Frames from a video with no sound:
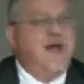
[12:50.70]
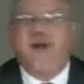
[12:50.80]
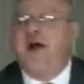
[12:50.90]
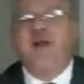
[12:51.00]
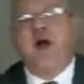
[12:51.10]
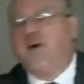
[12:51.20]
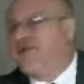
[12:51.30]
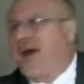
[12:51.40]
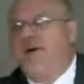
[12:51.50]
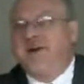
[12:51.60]
And
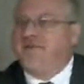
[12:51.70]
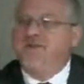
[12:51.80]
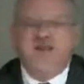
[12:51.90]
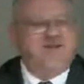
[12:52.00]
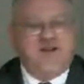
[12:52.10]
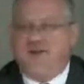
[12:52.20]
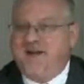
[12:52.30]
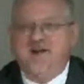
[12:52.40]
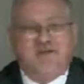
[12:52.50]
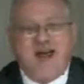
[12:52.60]
notice how it
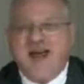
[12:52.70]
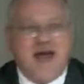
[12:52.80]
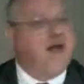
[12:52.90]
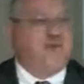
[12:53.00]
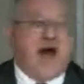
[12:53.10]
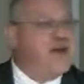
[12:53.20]
doesn't say, I've